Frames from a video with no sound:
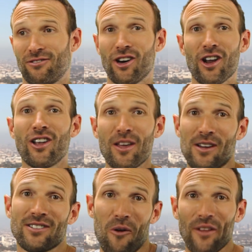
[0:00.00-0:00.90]
Not only
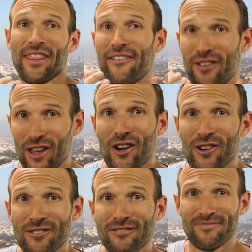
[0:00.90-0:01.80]
because I want that for
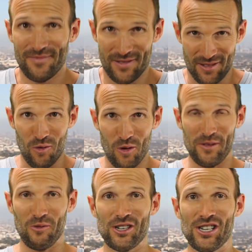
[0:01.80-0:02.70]
you, the
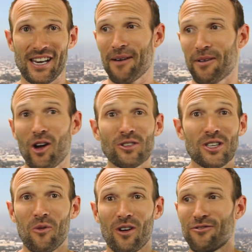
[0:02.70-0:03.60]
woman watching now, but I
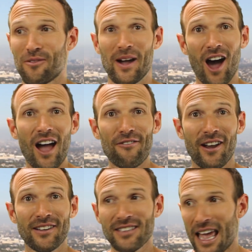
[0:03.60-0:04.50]
also want it for my guy
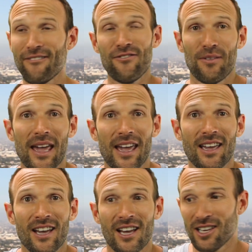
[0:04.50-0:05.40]
friends and for
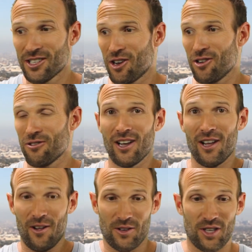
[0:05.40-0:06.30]
me, so
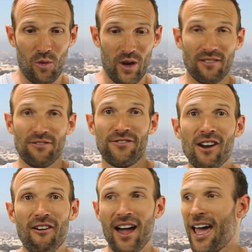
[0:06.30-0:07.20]
we can
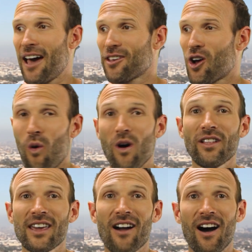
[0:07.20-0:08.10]
figure out how the
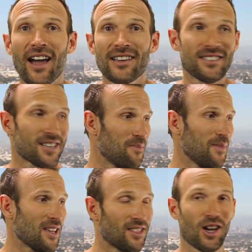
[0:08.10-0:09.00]
quality guys can
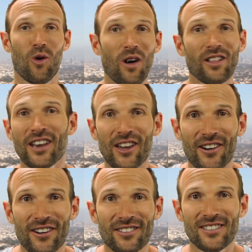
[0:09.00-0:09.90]
meet the quality
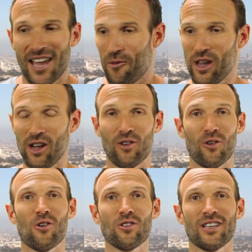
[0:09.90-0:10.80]
girls and we can
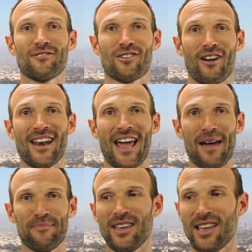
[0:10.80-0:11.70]
all live great,
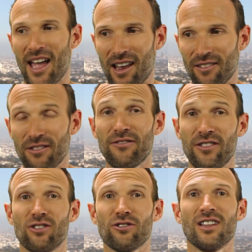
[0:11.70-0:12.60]
happy, and
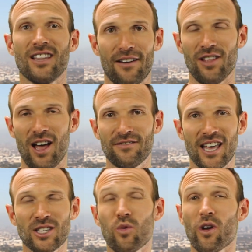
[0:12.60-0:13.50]
fulfilled love lives.
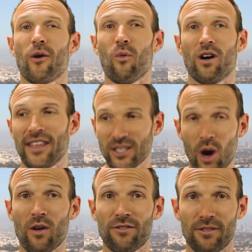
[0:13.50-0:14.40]
That's what I want. That's
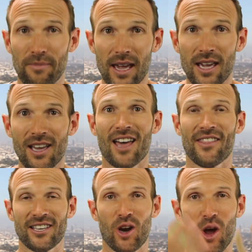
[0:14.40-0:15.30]
what I want from me.
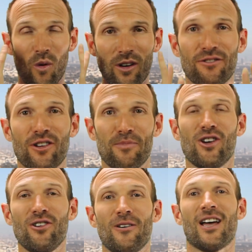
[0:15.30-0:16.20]
That's what I want from
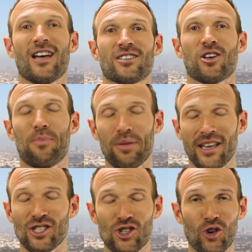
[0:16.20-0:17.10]
you. So
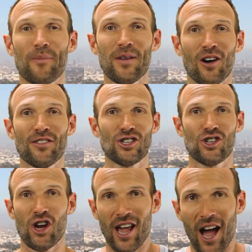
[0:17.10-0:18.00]
please join me on this journey.